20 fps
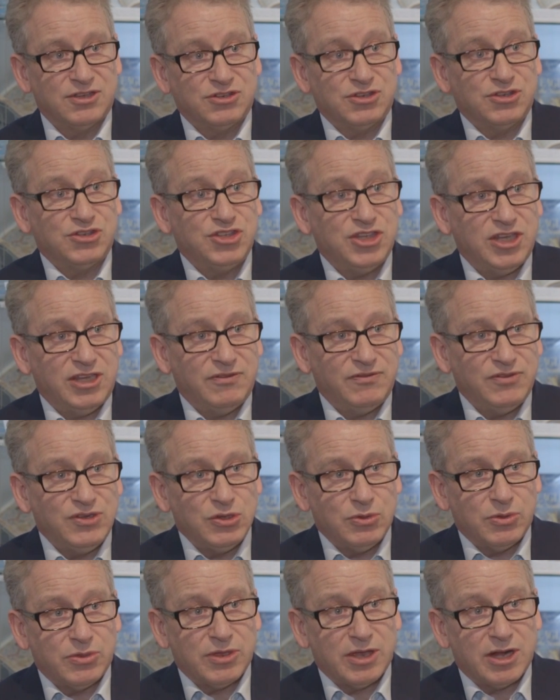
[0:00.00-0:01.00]
to achieve
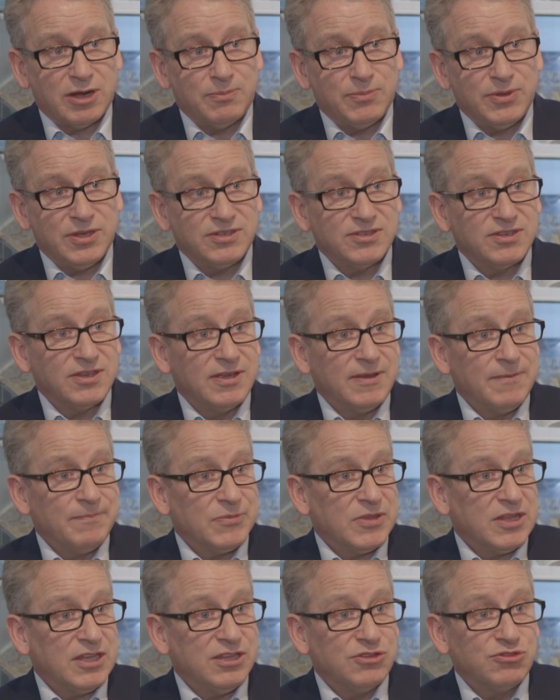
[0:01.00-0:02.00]
new therapies
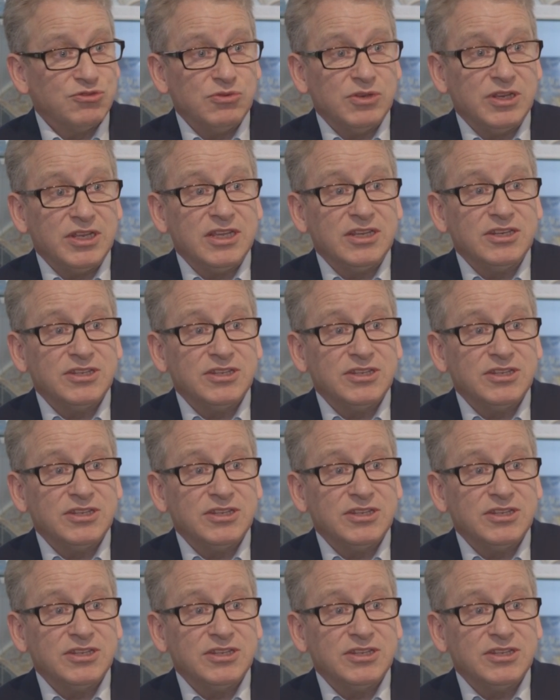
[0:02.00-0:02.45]
is really